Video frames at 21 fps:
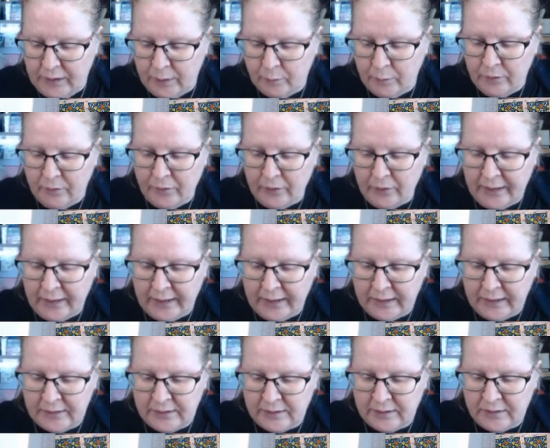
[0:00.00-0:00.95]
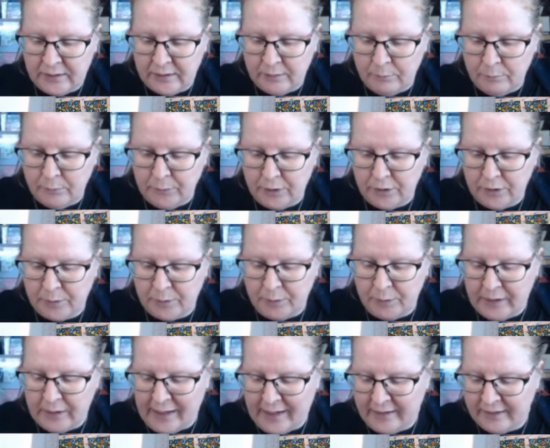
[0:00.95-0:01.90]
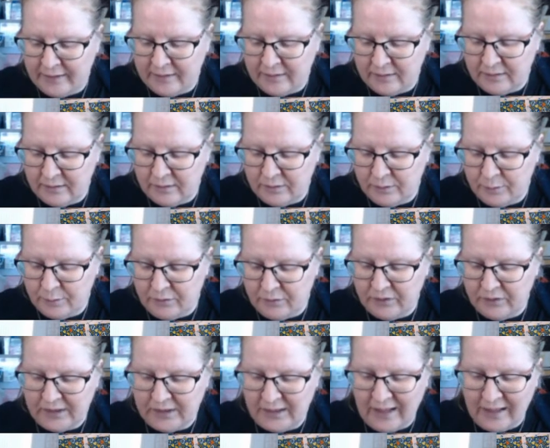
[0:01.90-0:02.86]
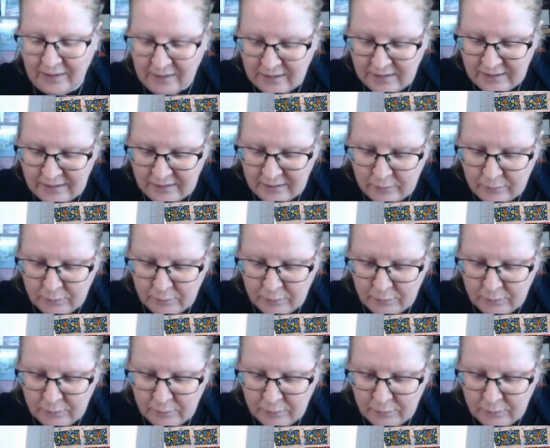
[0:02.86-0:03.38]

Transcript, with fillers: We've had multiple accidents with fatalities,